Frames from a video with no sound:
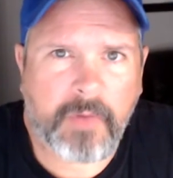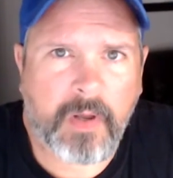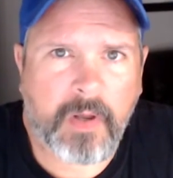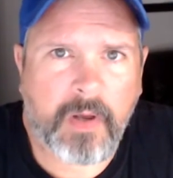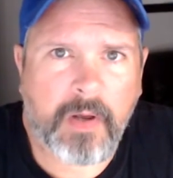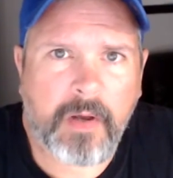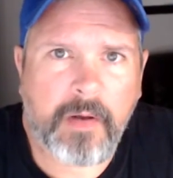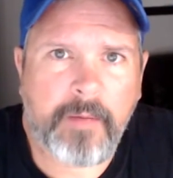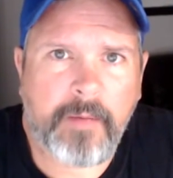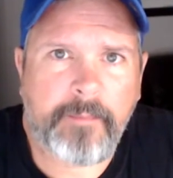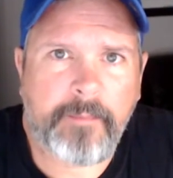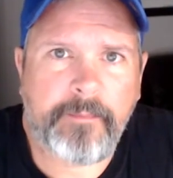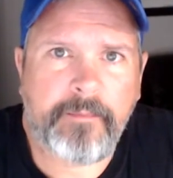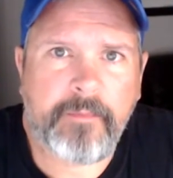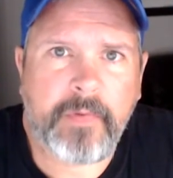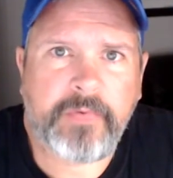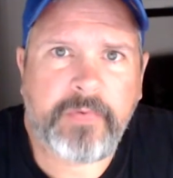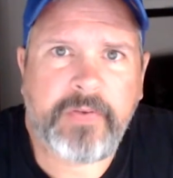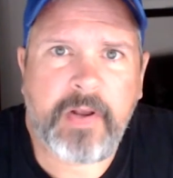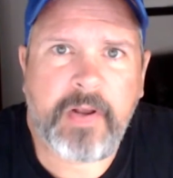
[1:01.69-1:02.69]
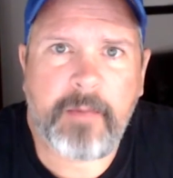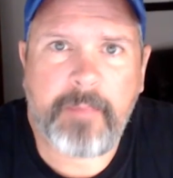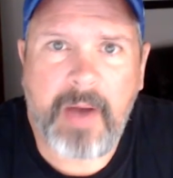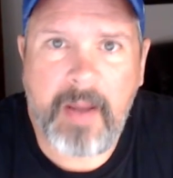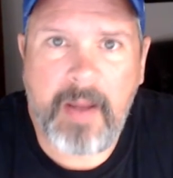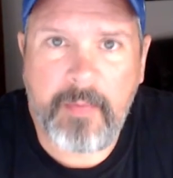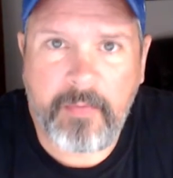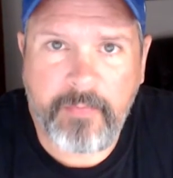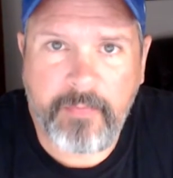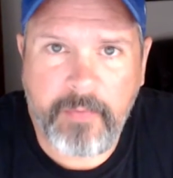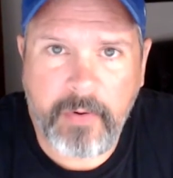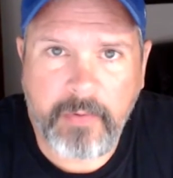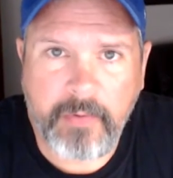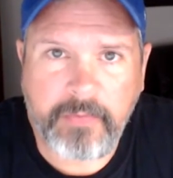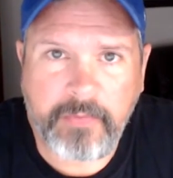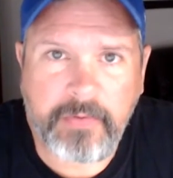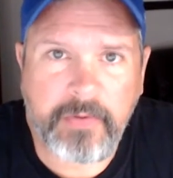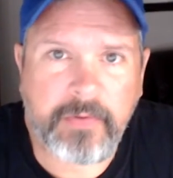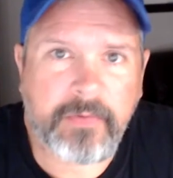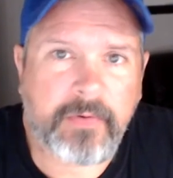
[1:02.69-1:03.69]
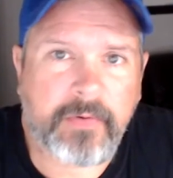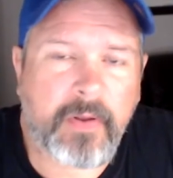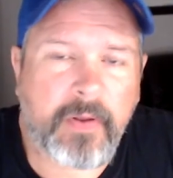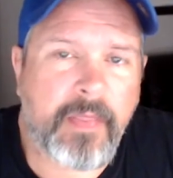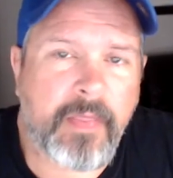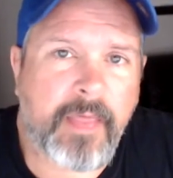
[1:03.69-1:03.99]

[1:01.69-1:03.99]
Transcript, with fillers: um, a set of Bible verses